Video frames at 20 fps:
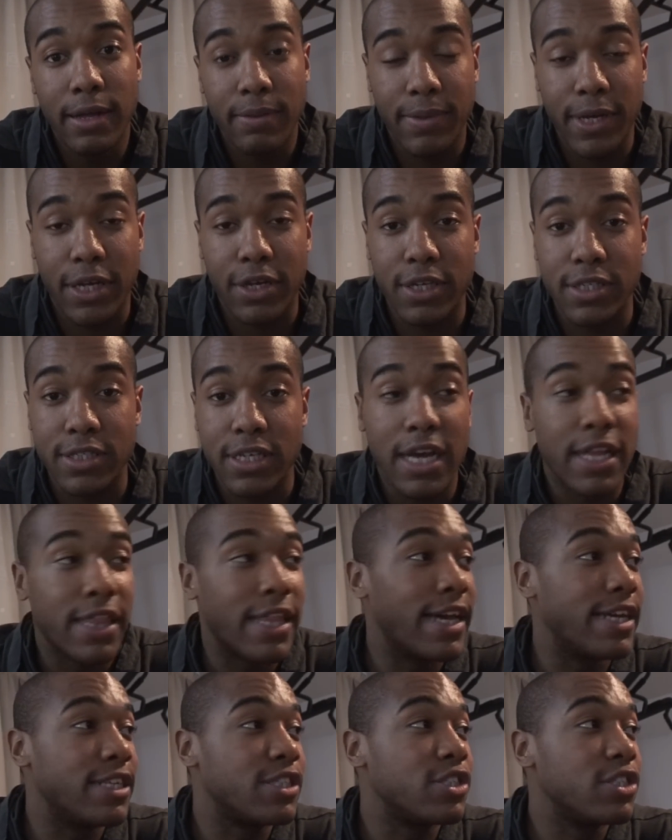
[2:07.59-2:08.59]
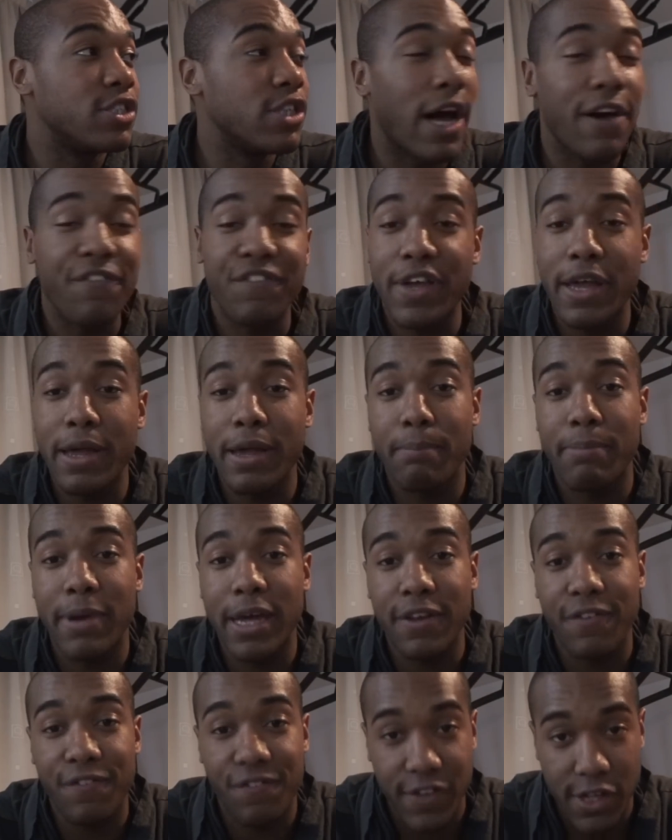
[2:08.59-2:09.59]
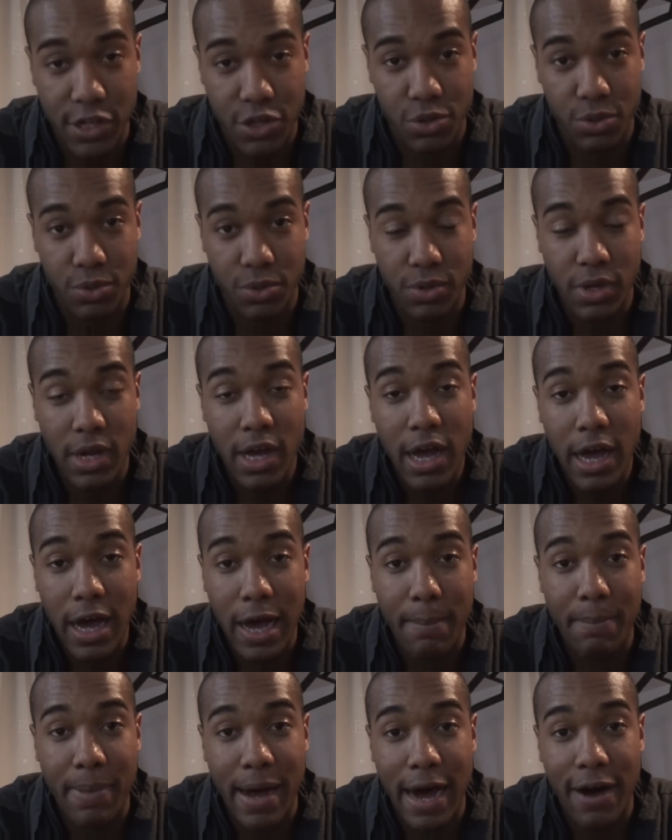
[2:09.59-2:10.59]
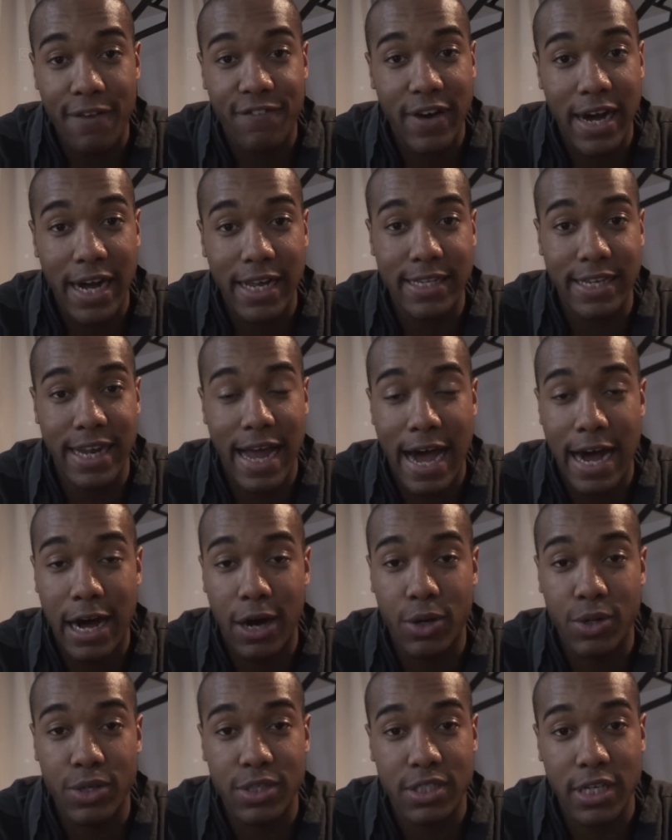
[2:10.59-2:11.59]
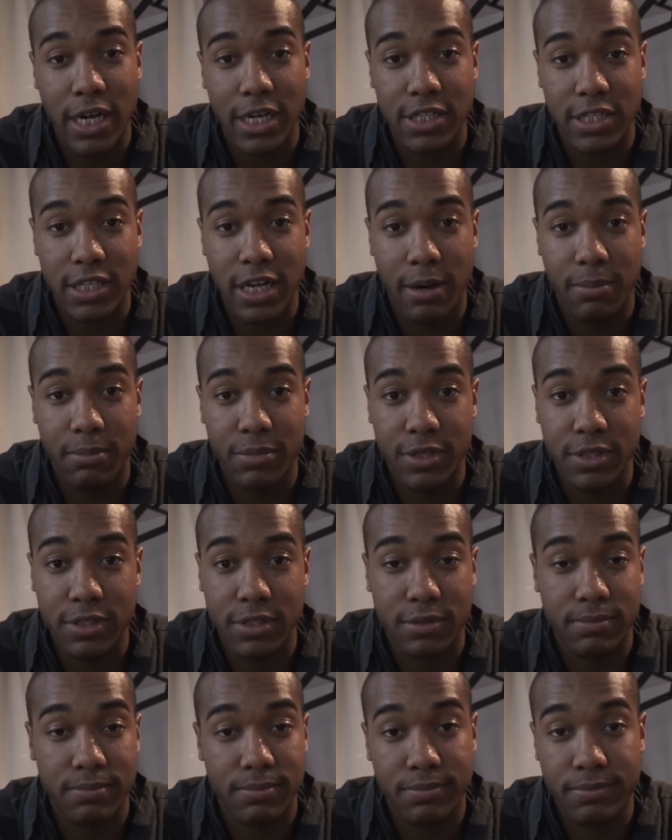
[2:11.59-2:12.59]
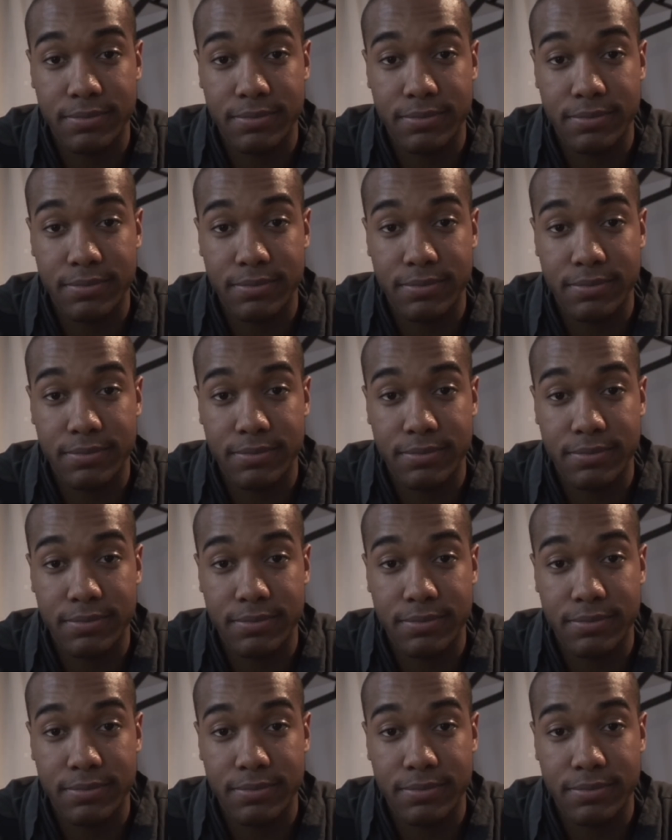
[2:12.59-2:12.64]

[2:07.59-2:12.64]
Because there is nothing beneficial about finding out such numbers.